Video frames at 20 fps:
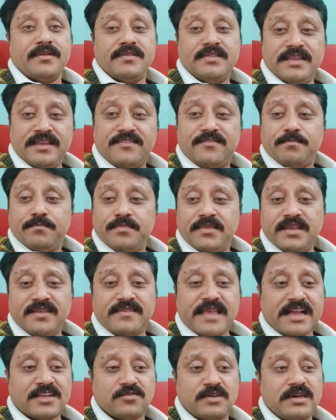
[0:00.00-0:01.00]

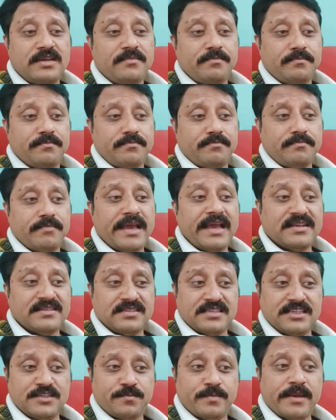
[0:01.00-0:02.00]
This actually makes
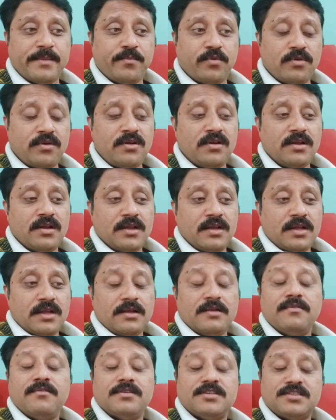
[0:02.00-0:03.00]
these people
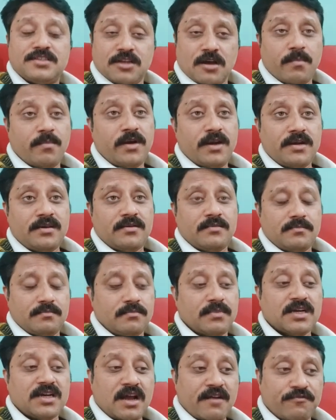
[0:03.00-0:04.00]
stubborn,
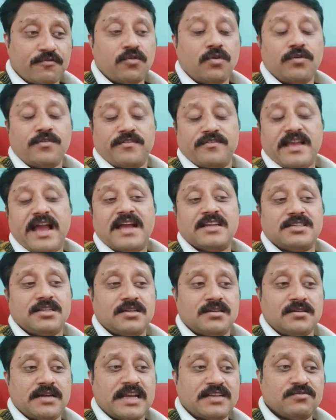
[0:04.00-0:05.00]
but of course
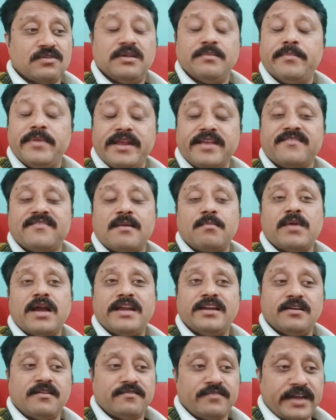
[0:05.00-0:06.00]
Saturn actually brings some
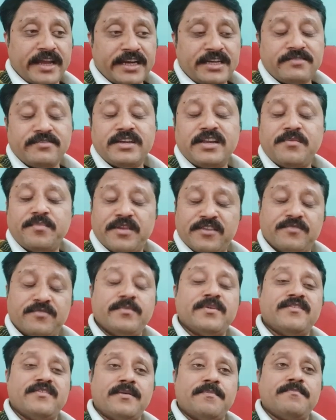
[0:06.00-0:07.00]
kind of negativity,
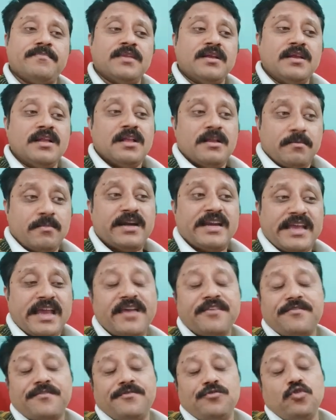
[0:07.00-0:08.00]
pessimism, but
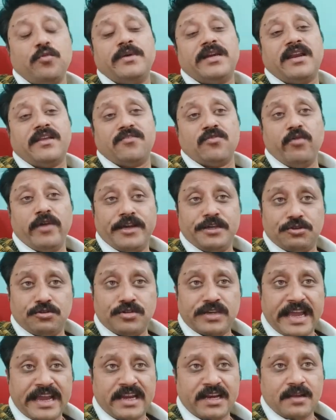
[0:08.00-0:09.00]
yes, Jupiter is going
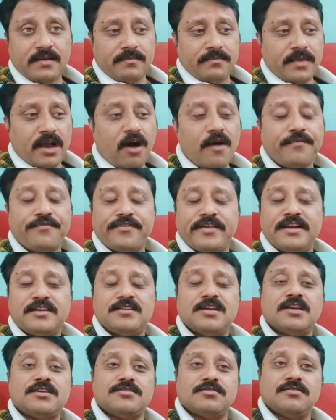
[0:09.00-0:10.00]
to offset
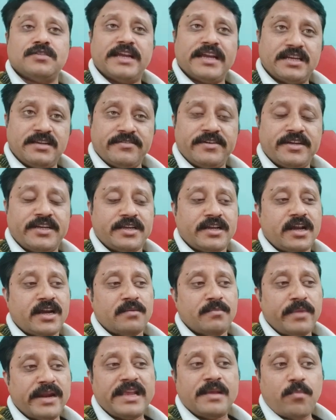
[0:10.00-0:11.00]
that negativity
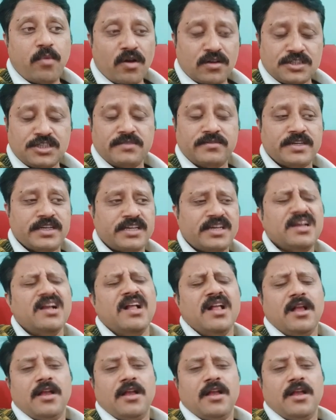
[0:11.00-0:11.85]
and bring positivity.